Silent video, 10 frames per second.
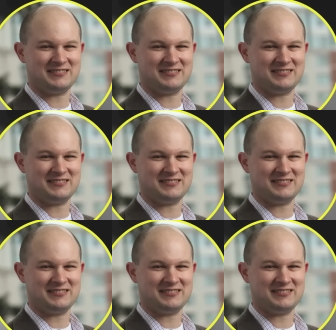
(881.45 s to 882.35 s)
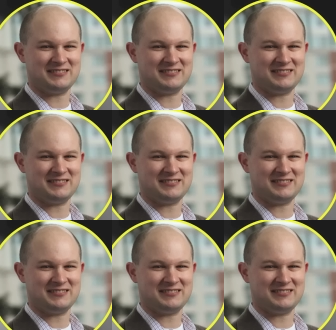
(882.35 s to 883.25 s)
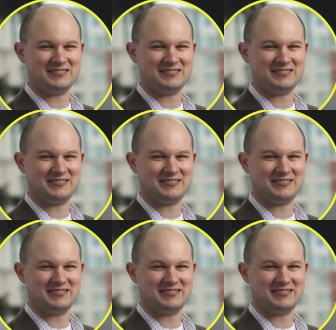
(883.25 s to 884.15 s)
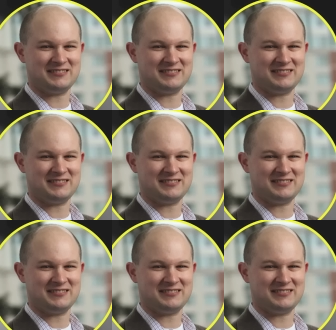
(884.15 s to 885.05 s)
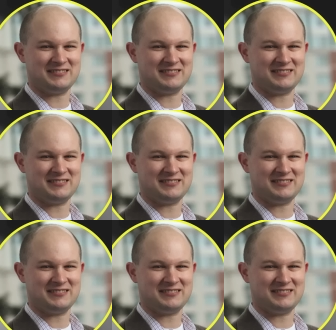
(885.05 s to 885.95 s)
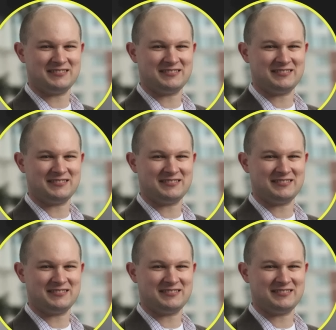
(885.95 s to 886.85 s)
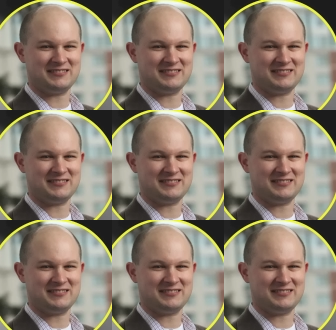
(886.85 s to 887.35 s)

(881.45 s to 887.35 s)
This is a still picture; no speech is visible.